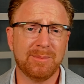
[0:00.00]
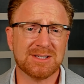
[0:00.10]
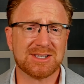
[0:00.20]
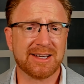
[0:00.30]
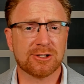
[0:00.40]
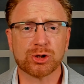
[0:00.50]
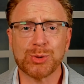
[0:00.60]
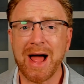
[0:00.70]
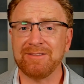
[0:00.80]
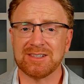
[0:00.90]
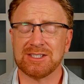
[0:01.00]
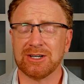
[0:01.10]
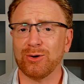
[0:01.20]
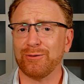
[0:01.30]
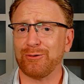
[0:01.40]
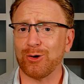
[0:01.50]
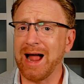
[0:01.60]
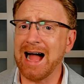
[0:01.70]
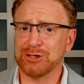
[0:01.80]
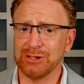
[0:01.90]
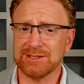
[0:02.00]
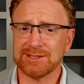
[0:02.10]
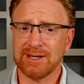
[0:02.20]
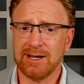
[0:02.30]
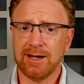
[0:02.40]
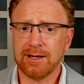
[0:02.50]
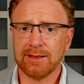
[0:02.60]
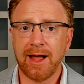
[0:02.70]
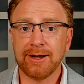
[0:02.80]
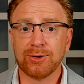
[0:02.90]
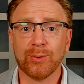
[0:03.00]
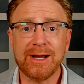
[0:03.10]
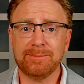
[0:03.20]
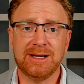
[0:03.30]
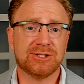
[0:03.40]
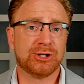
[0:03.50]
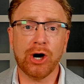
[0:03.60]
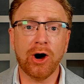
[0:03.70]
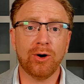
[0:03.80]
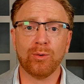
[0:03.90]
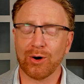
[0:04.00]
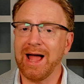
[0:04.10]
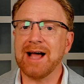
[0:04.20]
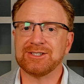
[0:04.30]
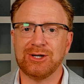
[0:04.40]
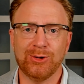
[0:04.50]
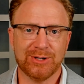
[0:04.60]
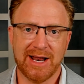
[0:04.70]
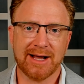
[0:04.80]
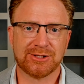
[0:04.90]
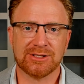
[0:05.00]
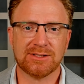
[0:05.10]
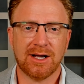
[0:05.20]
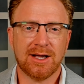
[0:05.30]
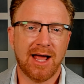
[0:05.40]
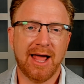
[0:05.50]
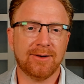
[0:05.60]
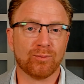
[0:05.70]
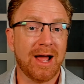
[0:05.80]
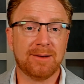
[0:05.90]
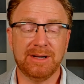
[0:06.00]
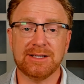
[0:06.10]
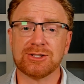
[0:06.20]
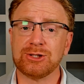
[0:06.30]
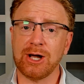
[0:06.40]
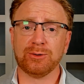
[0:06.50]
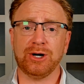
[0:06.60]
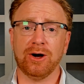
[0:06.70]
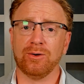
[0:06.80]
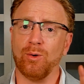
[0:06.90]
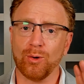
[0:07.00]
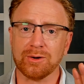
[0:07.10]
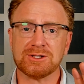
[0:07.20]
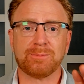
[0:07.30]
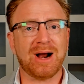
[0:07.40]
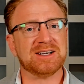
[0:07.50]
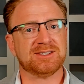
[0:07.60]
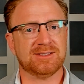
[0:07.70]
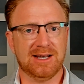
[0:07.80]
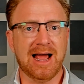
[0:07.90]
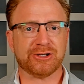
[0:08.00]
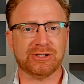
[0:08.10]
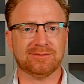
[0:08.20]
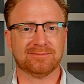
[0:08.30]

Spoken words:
is like a traffic signal for actions. Like green means go or execute an action, and red means don't go or suppress an action.